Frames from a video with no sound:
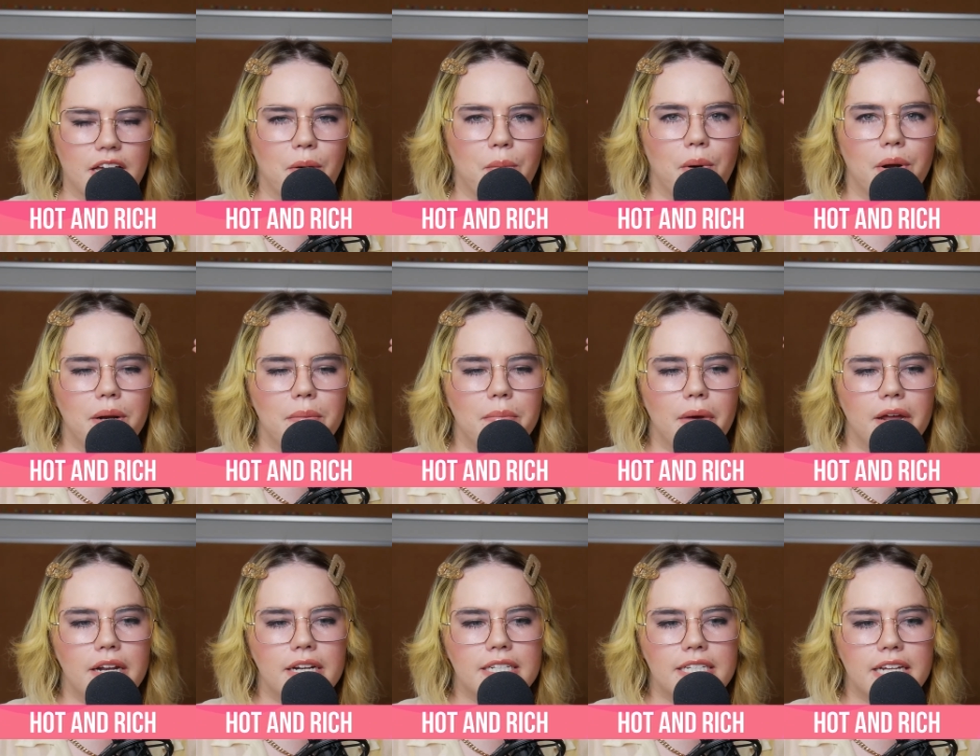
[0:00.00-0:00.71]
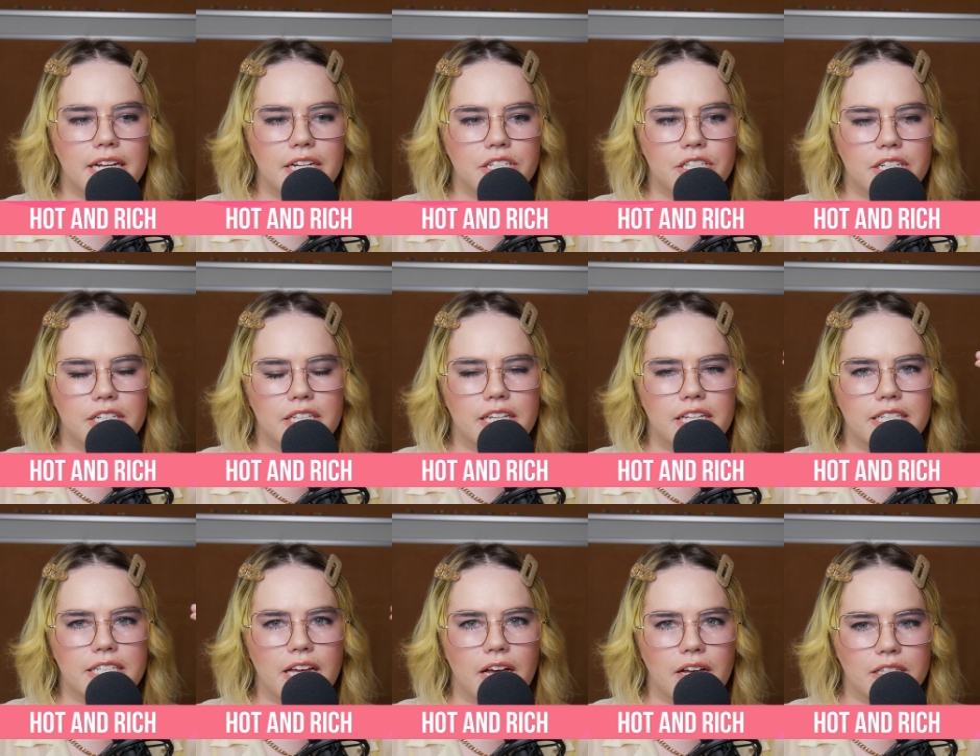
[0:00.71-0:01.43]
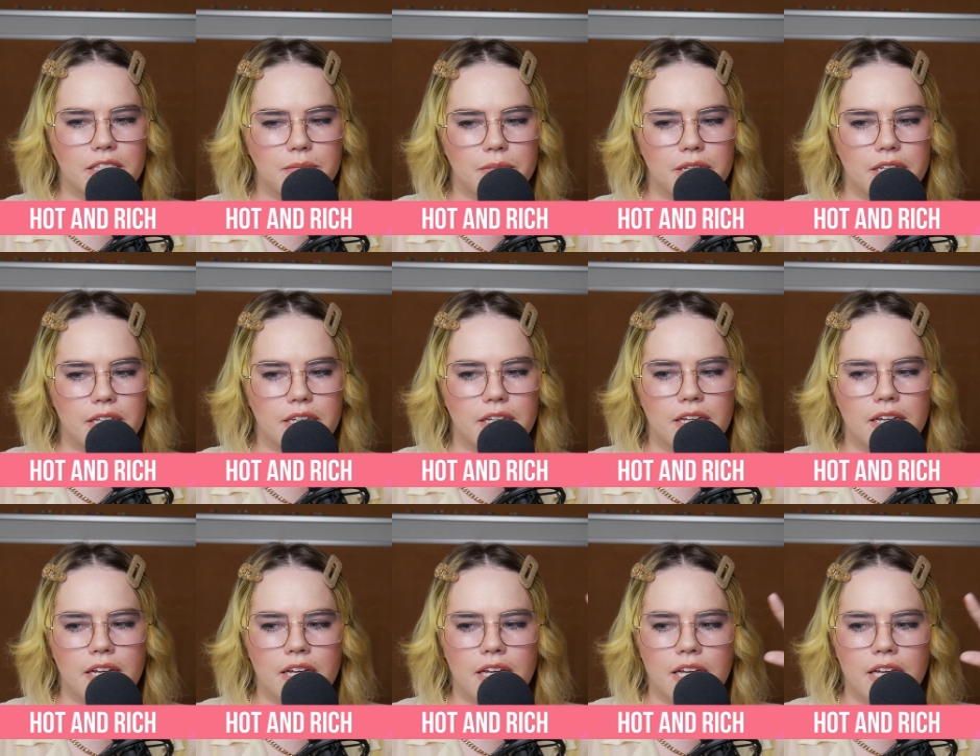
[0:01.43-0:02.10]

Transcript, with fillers: I want a meditation that tells me